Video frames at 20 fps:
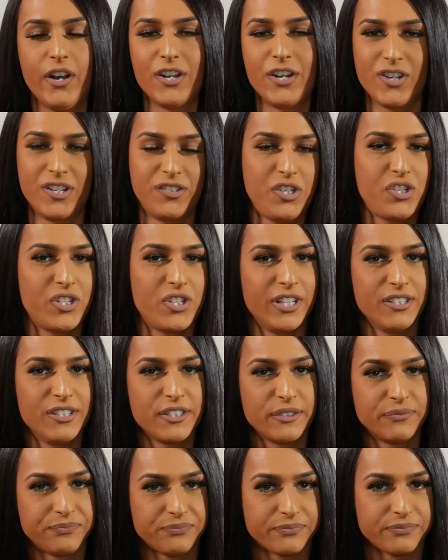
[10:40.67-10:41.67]
I transitioned,
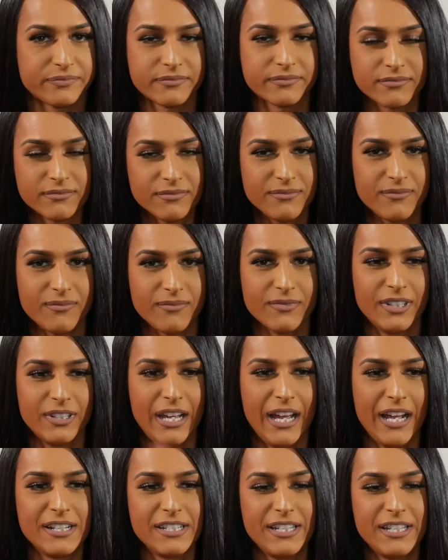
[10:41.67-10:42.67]

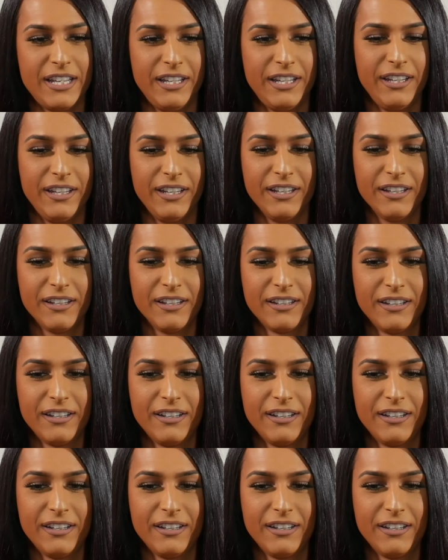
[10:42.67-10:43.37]
and he